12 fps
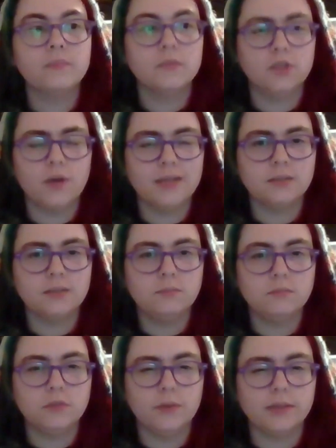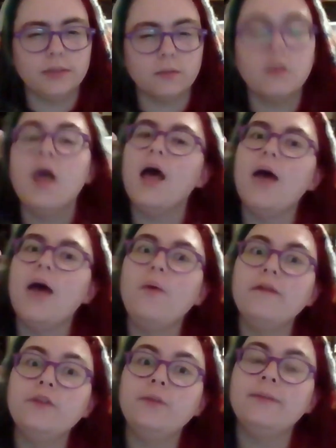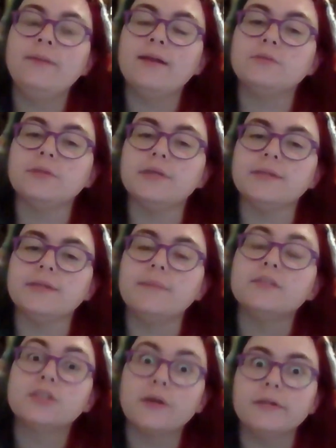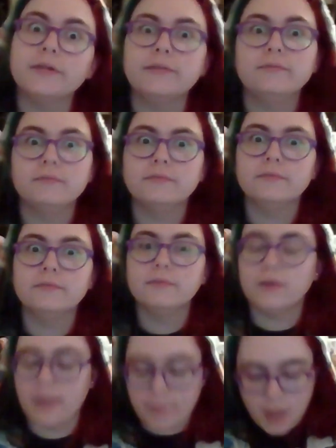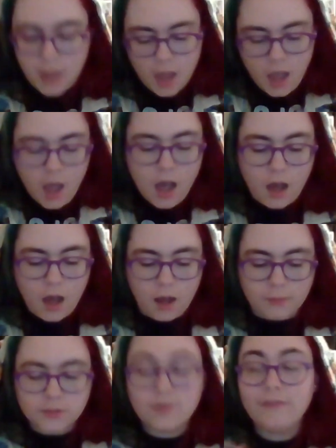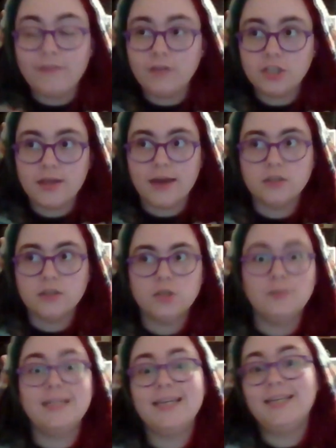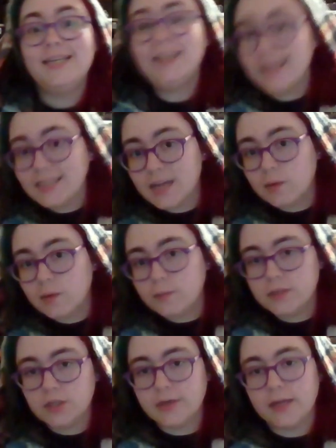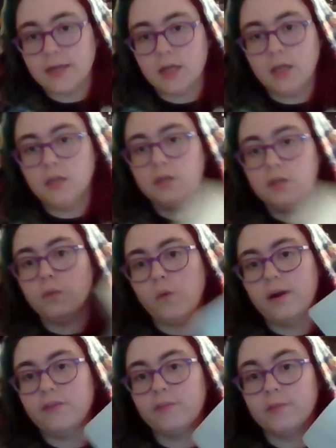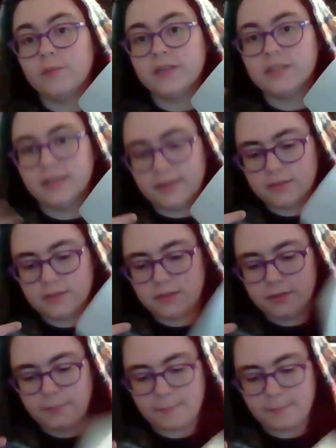Johansson? However you pronounce her last name. Scarlett. Okay. So I finished that. So tonight I will be starting the one from this list.